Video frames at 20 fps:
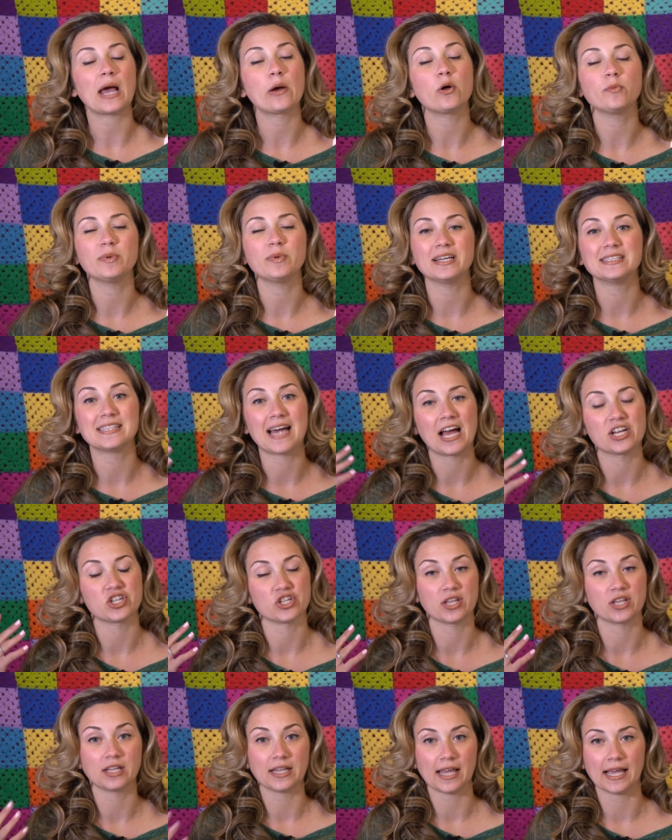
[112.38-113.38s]
I will be
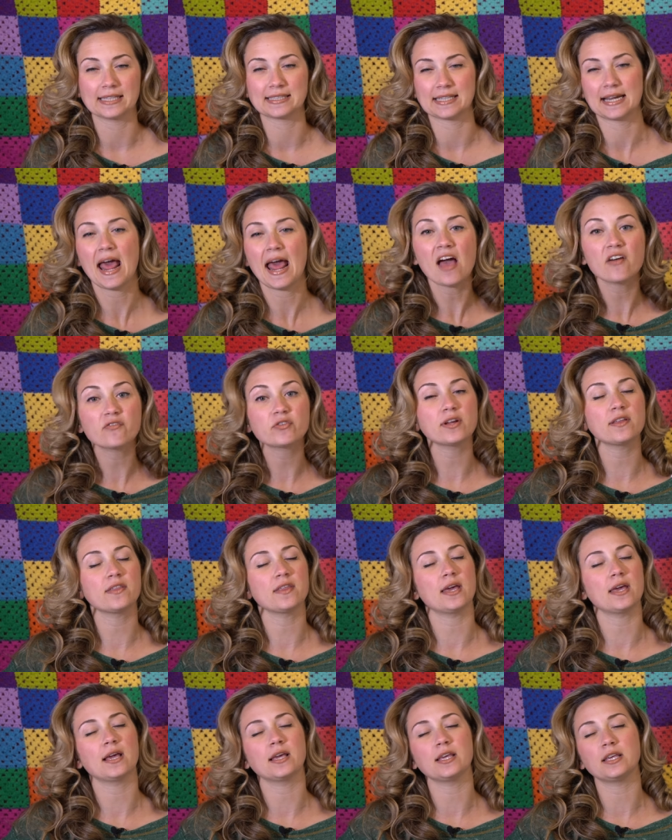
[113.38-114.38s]
attaching the links and
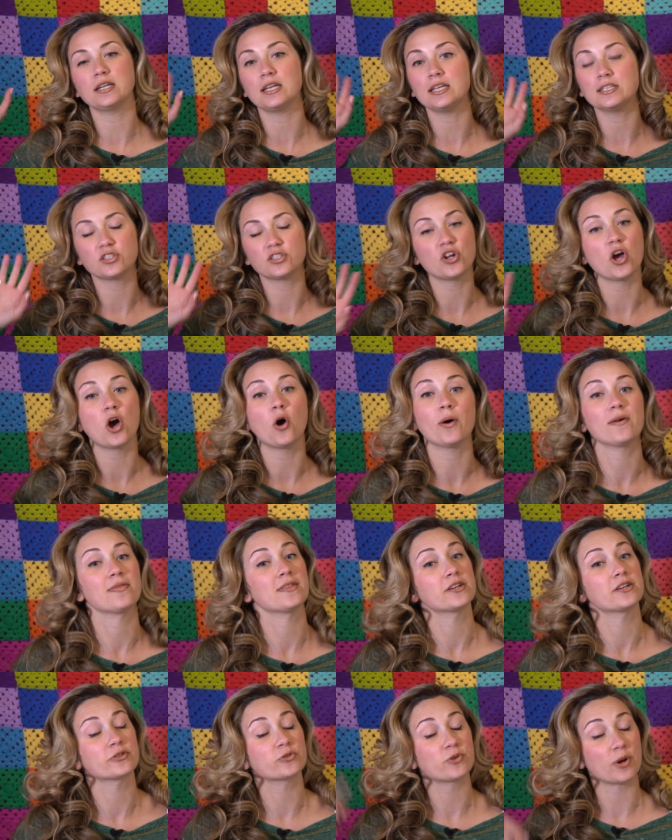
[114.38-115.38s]
everything you need to know in
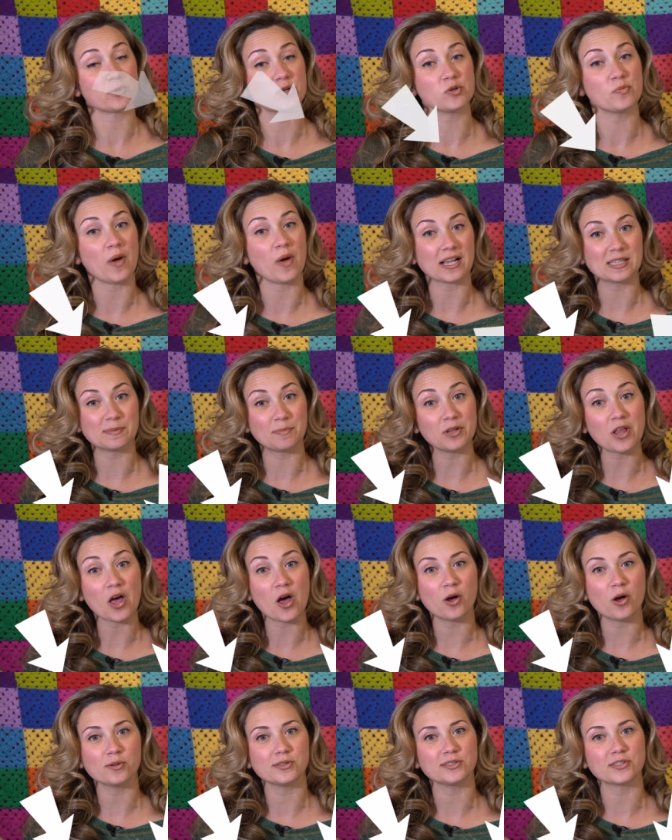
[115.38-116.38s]
the description box
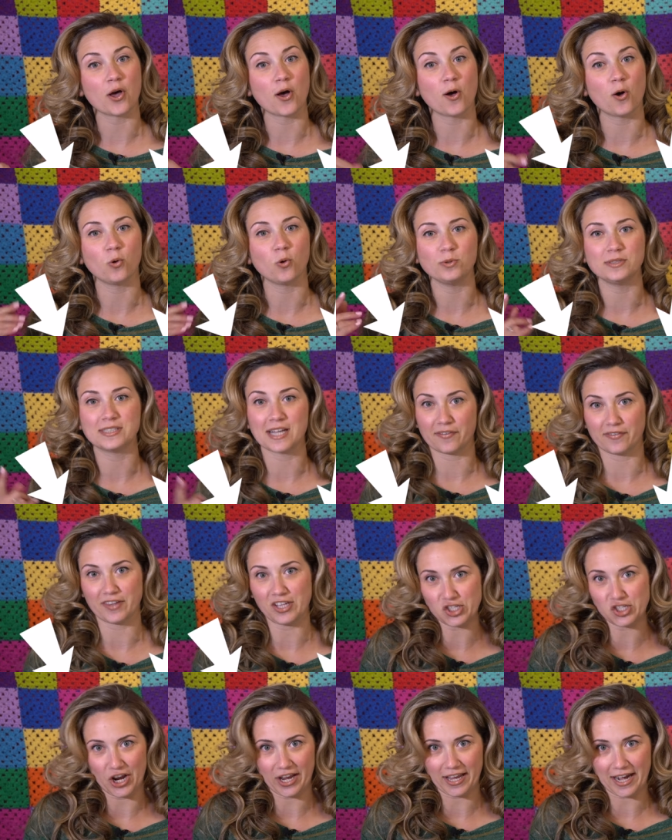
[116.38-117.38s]
below, so
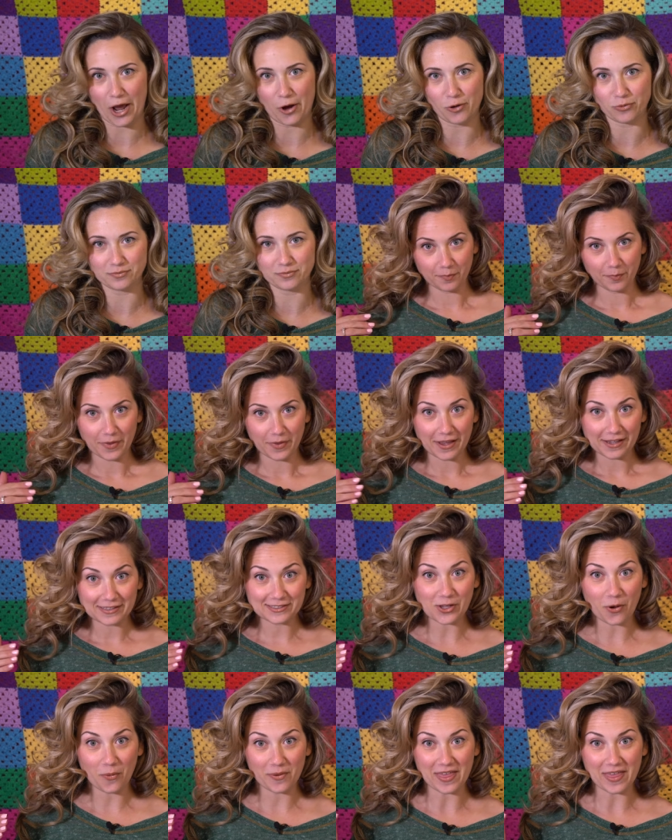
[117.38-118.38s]
definitely check it out.
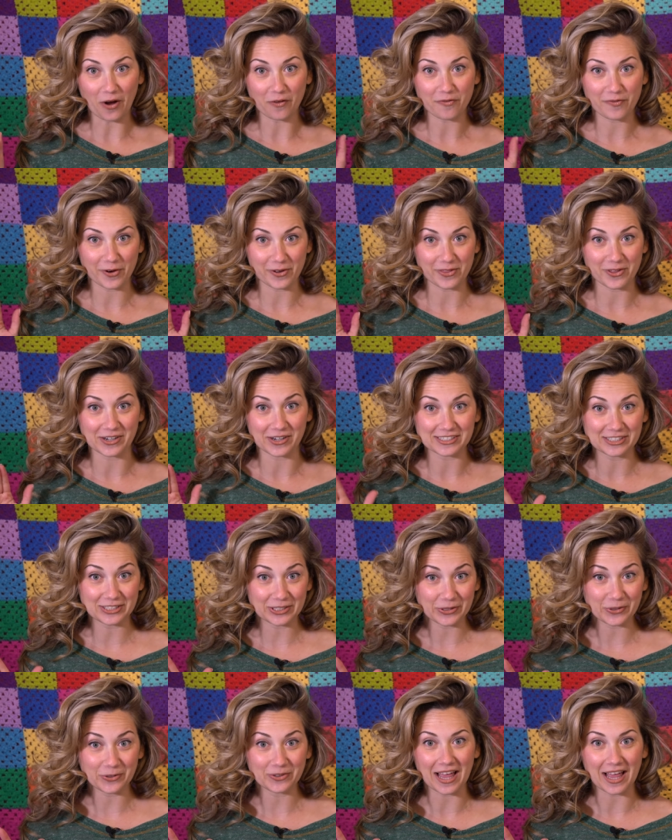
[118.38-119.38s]
So without further
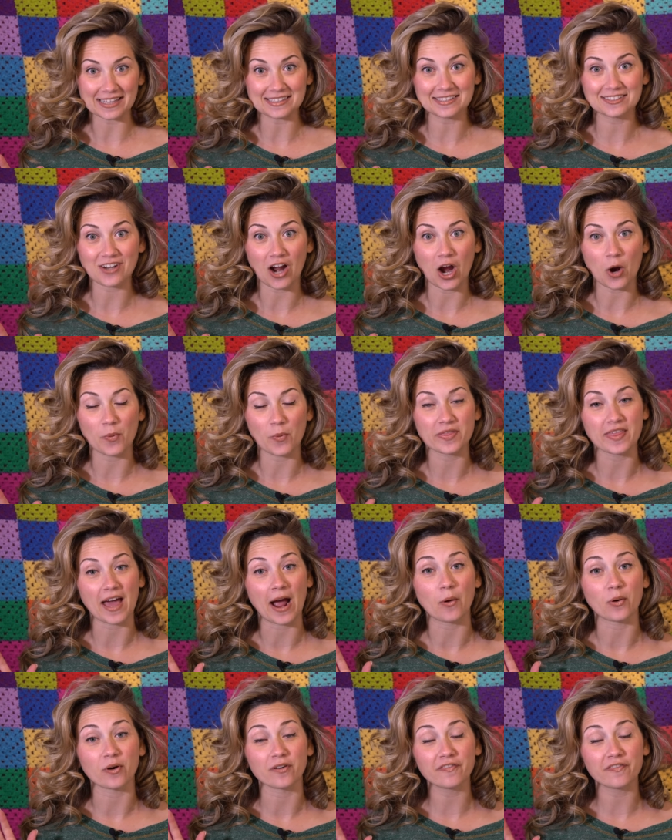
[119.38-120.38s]
ado, let's start with
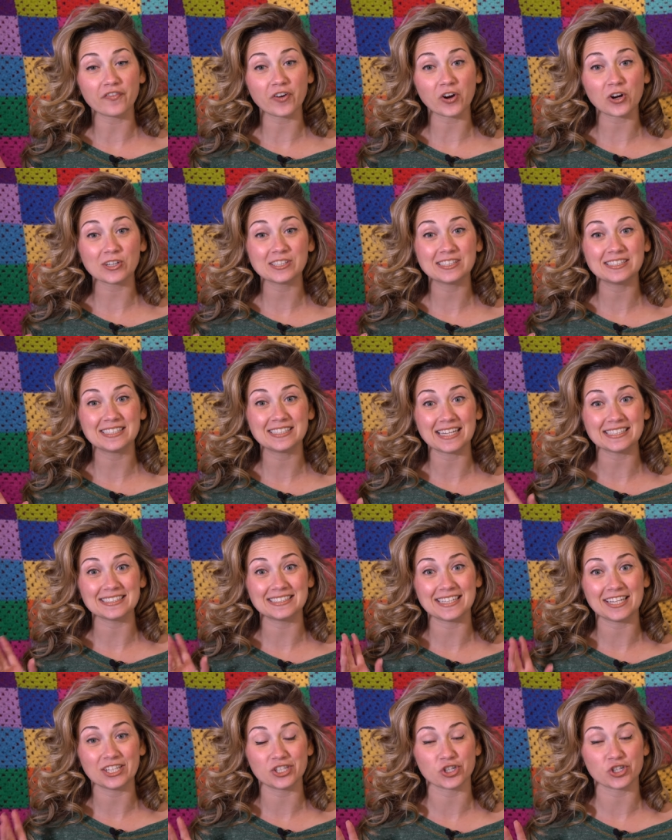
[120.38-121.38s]
our first
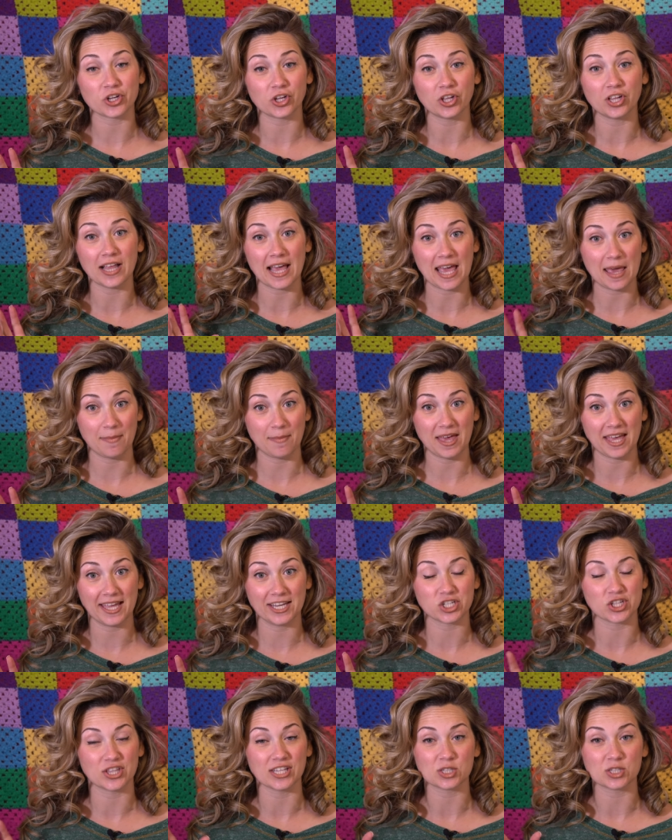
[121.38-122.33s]
digital image.